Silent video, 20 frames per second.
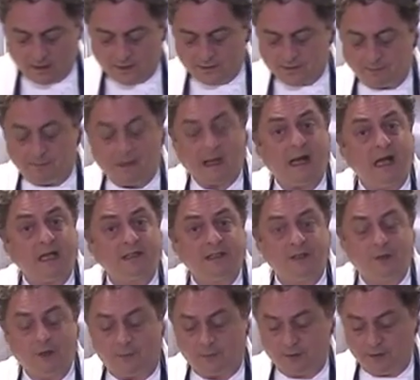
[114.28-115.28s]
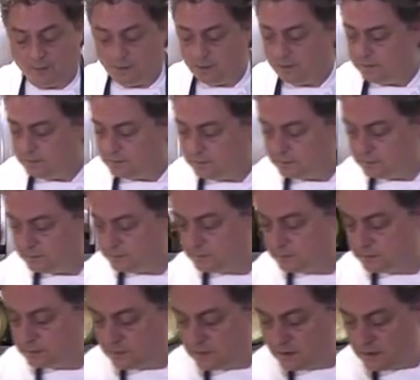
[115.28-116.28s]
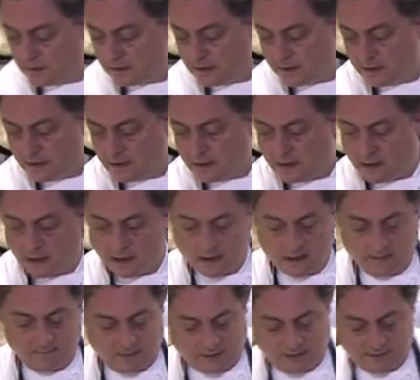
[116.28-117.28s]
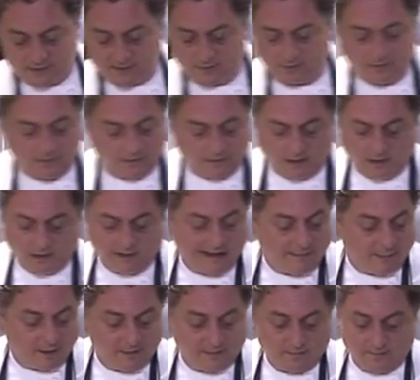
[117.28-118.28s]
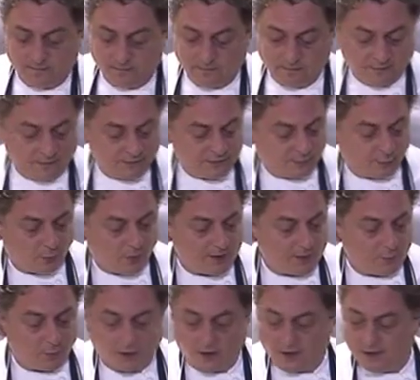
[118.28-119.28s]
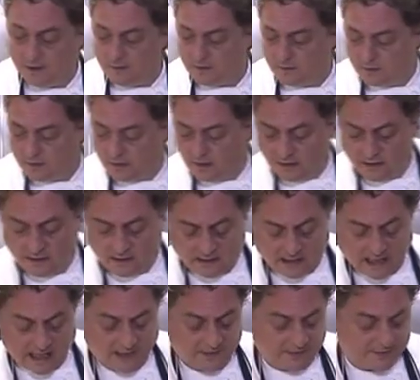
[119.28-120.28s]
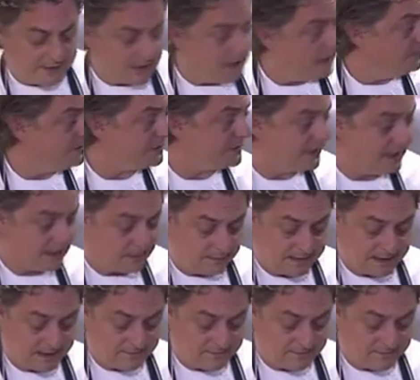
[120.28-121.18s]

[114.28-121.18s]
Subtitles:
some parsley chopped up, some lemon, some white wine, and just a little bit